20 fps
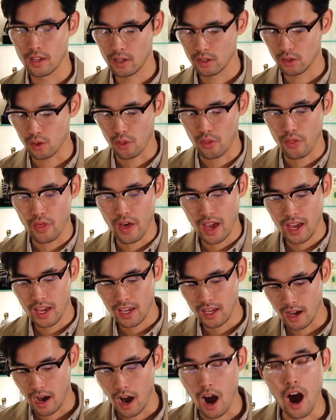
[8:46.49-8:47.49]
So
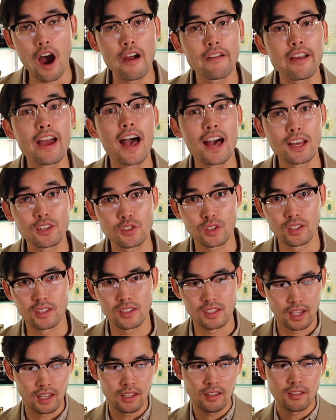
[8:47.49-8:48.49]
they are, as you can
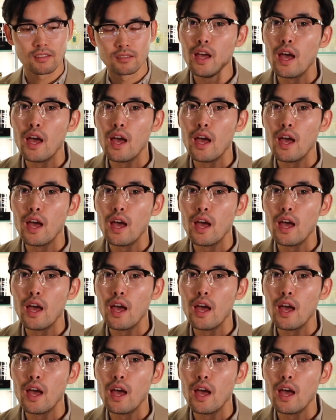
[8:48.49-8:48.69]
see,